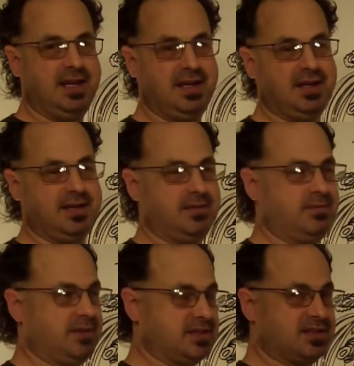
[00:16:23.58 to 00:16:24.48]

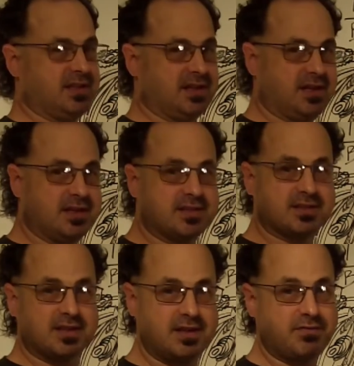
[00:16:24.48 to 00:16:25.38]
in a silicone
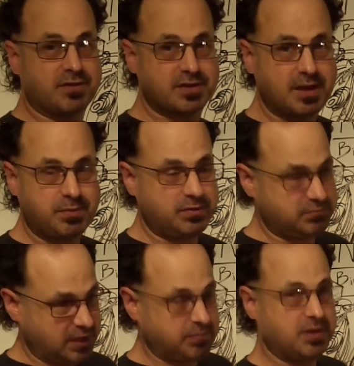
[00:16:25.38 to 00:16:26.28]
sleeve, for example.
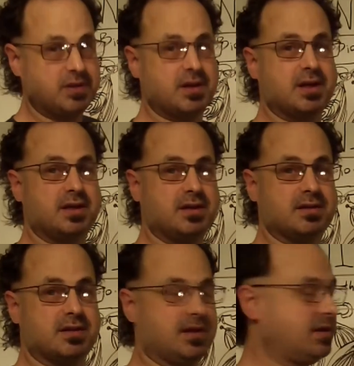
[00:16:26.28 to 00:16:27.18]
That'd be a good
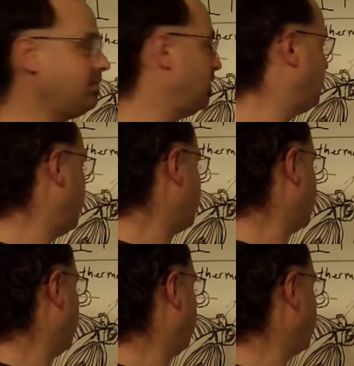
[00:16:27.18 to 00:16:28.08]
idea. The plates
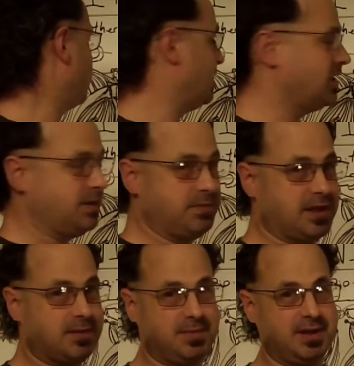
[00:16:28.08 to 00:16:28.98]
don't have to stick up.
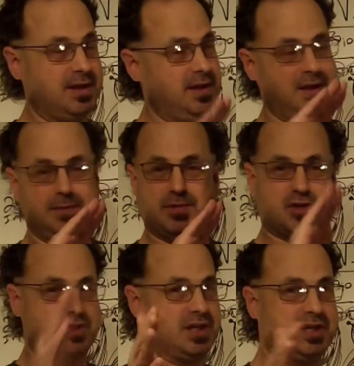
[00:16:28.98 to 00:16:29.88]
They can be
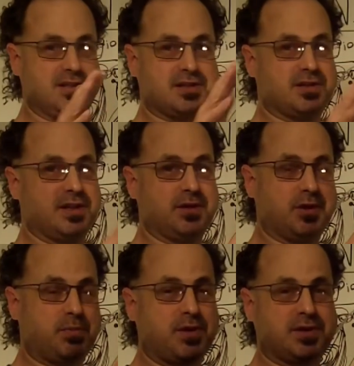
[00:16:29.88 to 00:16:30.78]
machined so that the
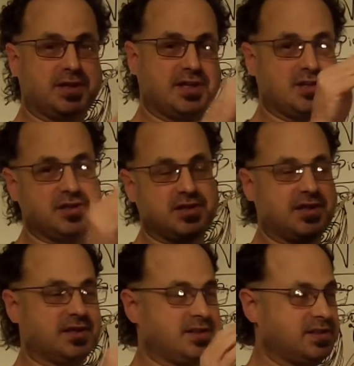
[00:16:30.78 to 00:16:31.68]
only part that touches
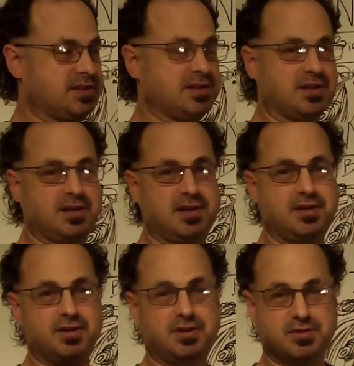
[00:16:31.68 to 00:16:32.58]
the silicone,
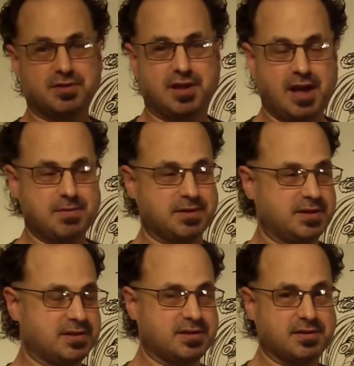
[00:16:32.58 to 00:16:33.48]
you could also
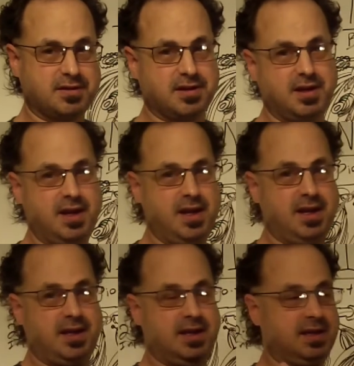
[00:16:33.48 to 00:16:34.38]
encapsulate the silicone
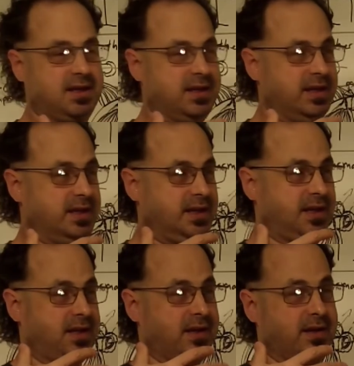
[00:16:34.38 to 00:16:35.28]
in
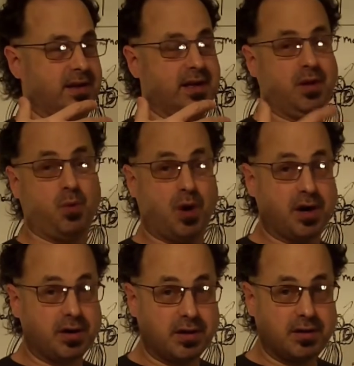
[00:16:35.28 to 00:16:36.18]
a
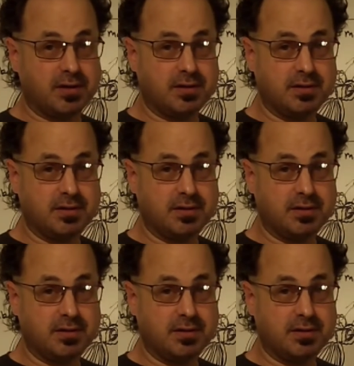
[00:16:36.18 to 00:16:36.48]
water